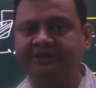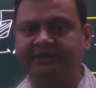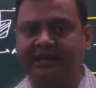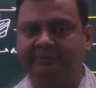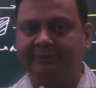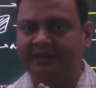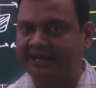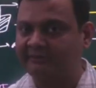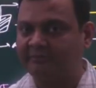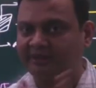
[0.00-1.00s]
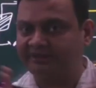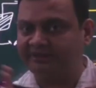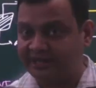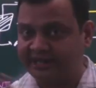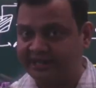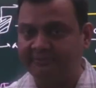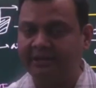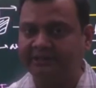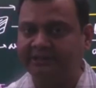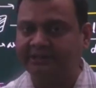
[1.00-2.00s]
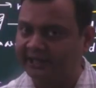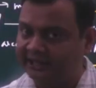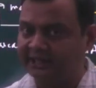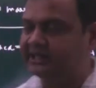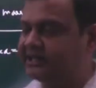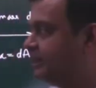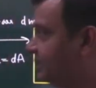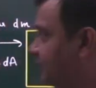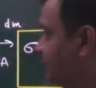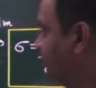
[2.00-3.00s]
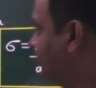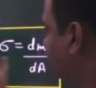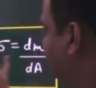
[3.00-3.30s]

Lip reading: the element has a mass dm and the area dA. So the